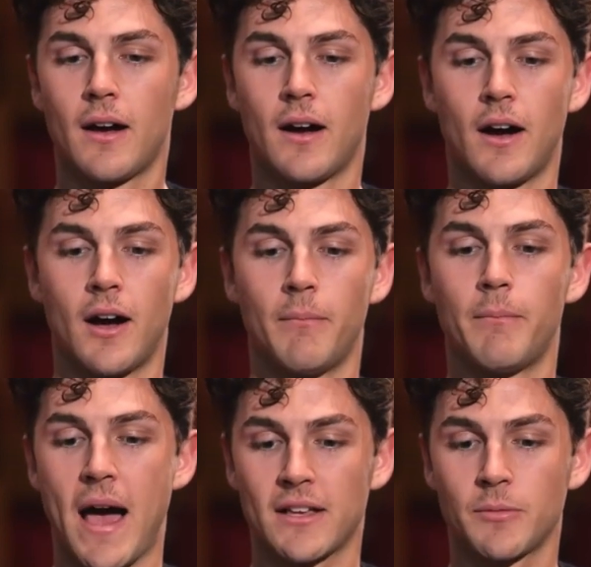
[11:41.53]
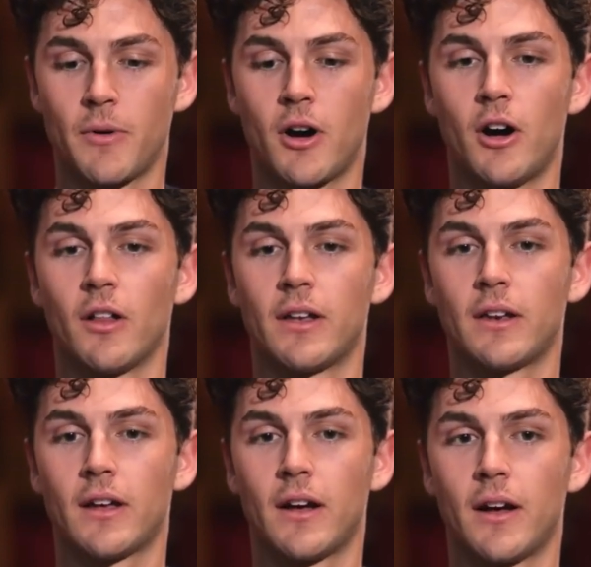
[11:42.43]
basketball,
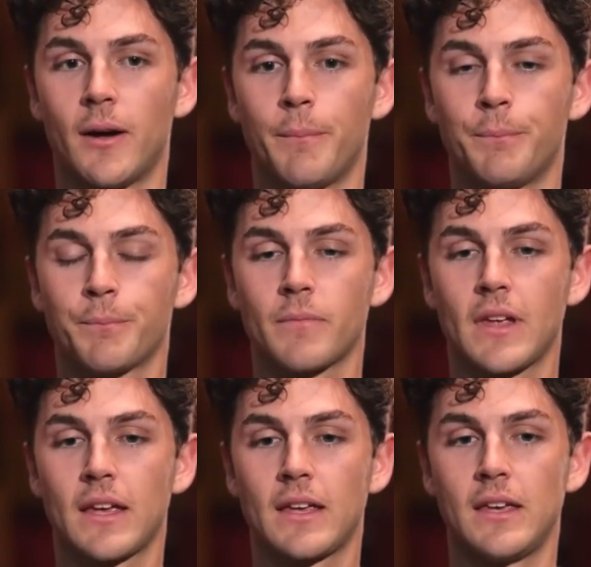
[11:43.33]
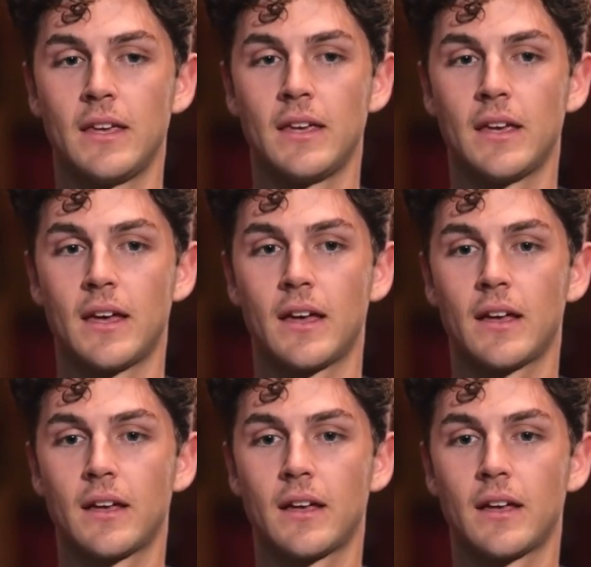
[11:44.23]
and he